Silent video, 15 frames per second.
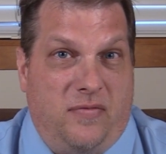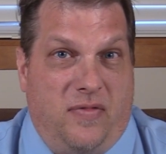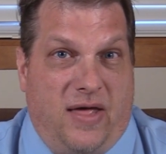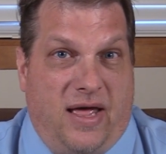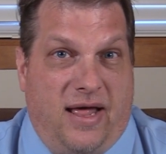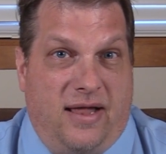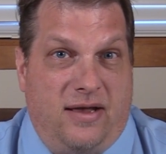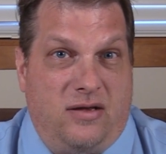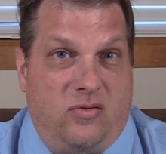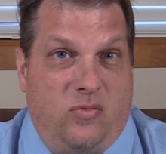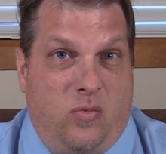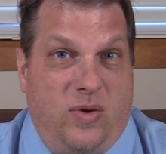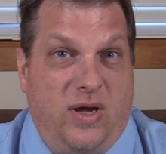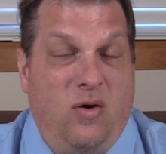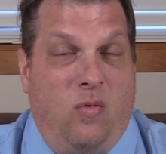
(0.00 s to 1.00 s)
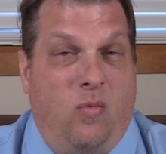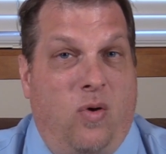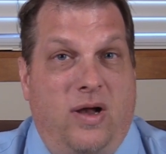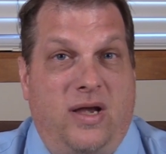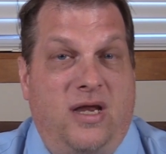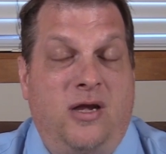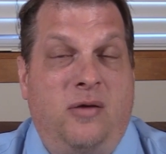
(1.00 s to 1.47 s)
that we don't
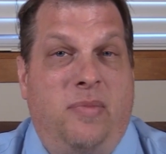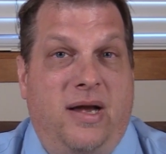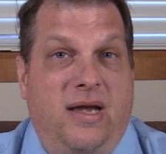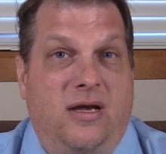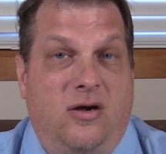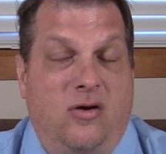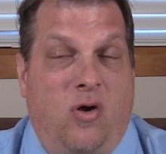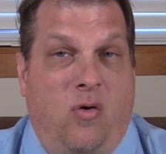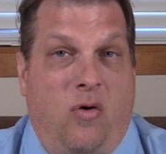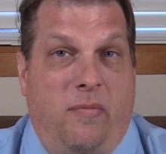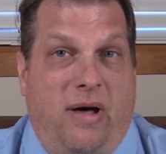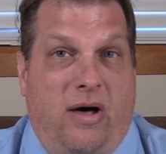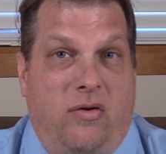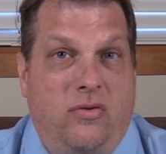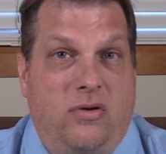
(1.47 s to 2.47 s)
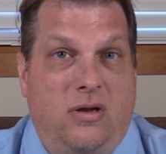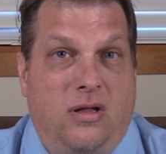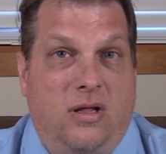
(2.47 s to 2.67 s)
want anybody to know about?